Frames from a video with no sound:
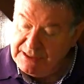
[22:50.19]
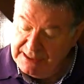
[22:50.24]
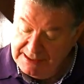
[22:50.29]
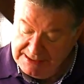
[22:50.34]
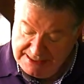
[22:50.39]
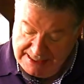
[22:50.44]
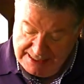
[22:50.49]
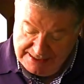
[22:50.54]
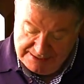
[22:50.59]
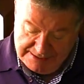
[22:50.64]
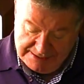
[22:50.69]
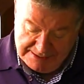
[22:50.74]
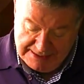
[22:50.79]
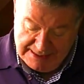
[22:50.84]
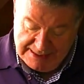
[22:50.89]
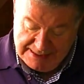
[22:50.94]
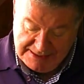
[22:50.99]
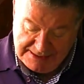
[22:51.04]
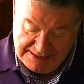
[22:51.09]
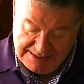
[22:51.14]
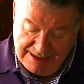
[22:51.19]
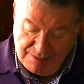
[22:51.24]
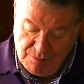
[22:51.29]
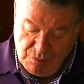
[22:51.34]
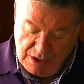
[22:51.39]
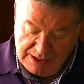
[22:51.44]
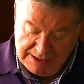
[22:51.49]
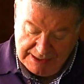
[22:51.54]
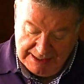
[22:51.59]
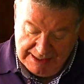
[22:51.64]
he says, as
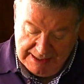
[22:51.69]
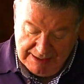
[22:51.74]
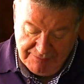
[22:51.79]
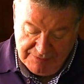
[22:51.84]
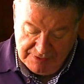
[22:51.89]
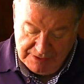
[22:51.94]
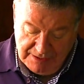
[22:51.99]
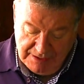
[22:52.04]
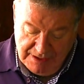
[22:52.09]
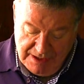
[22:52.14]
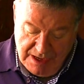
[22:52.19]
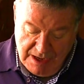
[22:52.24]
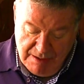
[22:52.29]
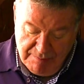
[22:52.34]
someone evil,